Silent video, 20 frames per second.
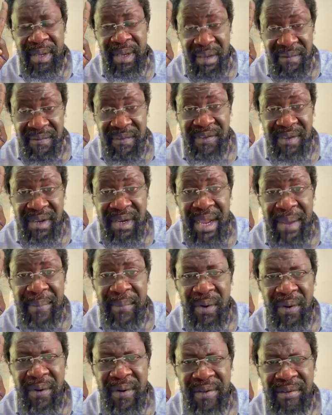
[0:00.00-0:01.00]
If it's a
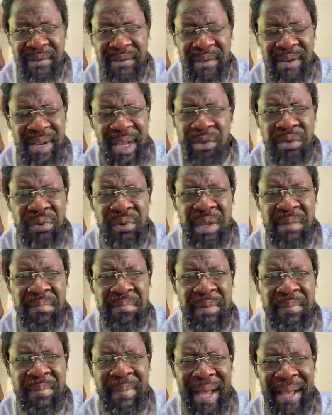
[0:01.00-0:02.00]
democracy, there shouldn't
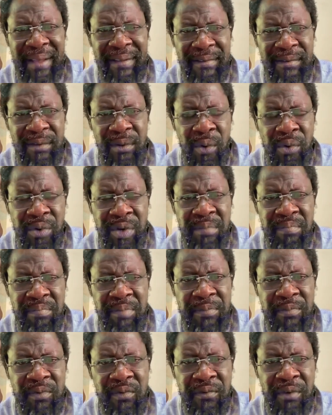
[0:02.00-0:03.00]
be bars holding
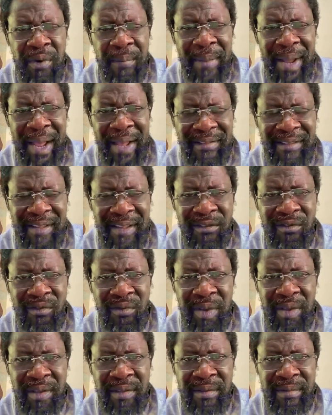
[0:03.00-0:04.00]
people from access to
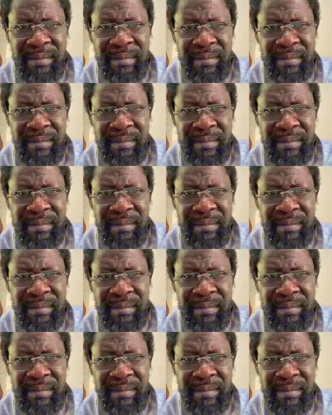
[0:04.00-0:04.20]
it.